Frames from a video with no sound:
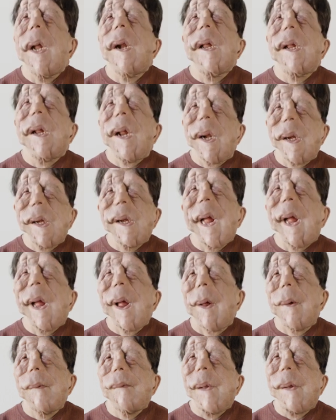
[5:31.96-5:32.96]
I think
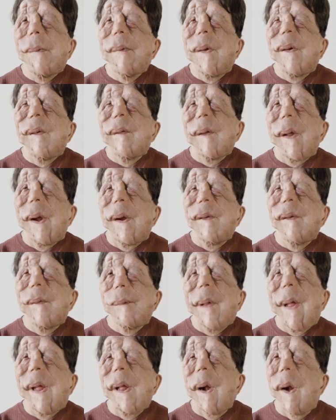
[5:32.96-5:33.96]
now people are starting to
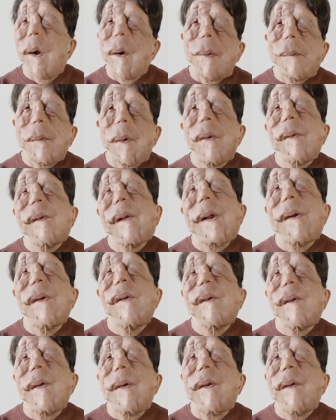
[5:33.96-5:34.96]
pay a lot more
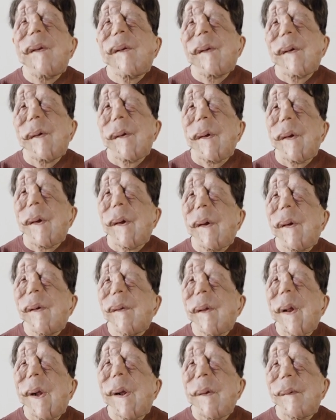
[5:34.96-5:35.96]
attention to
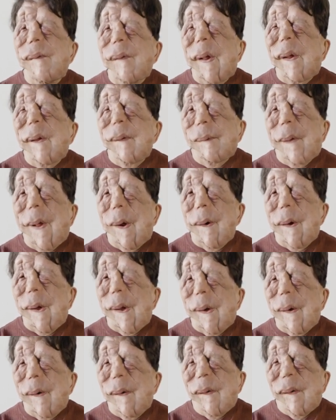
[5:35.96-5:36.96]
lived
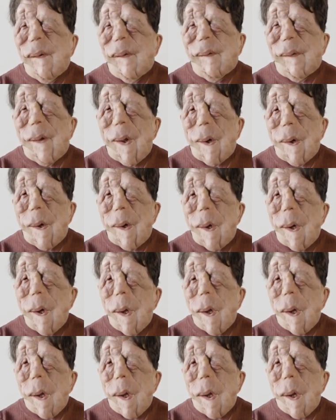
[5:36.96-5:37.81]
experience and